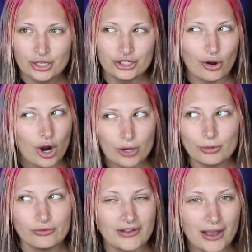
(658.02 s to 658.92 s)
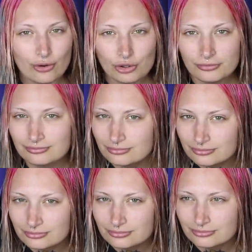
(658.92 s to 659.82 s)
No harm, no foul,
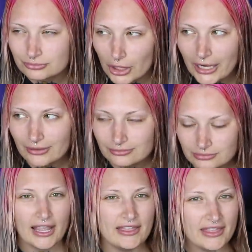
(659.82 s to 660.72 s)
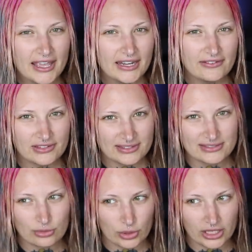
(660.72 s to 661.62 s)
right? And then if this
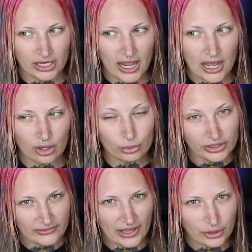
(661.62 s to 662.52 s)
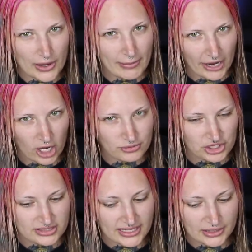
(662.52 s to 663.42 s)
doesn't work, I'll reevaluate my
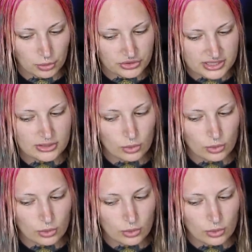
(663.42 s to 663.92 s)
options and we'll see